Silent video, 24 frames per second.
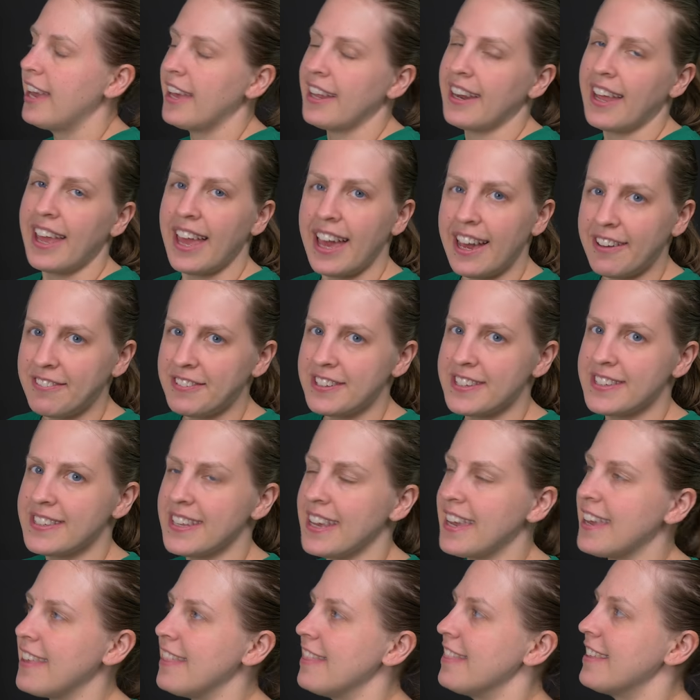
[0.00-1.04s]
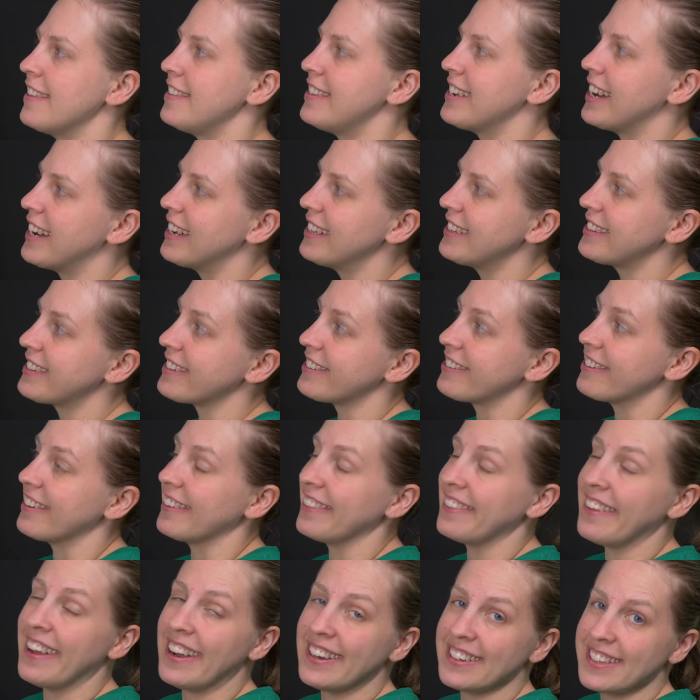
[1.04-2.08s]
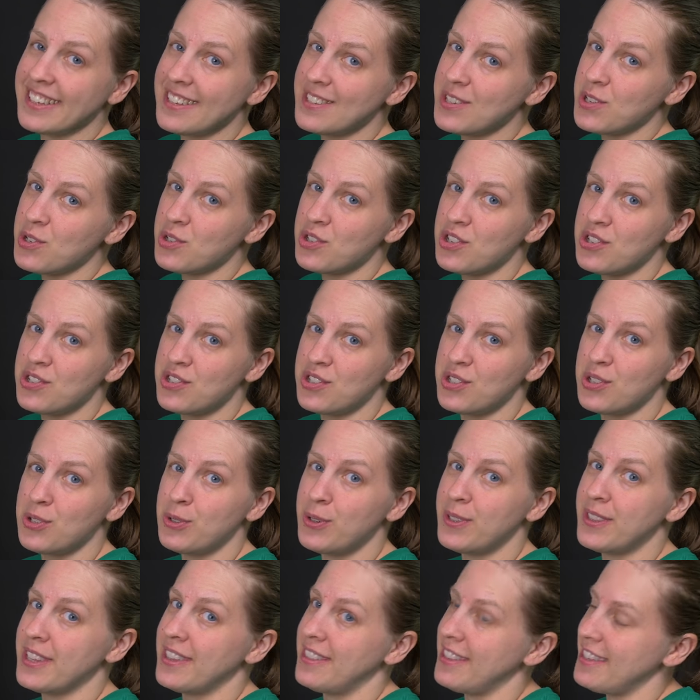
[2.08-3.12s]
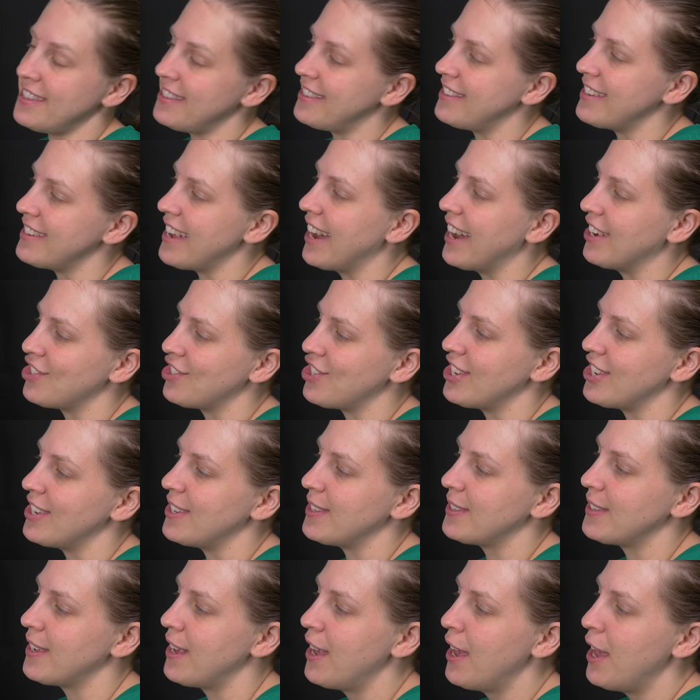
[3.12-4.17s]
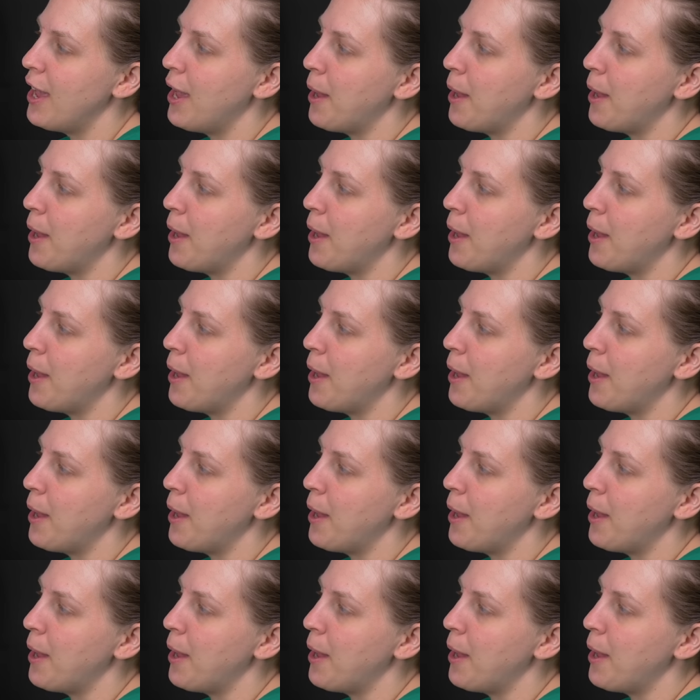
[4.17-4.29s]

And I have to say, the dots are a lot easier to do than these dashes.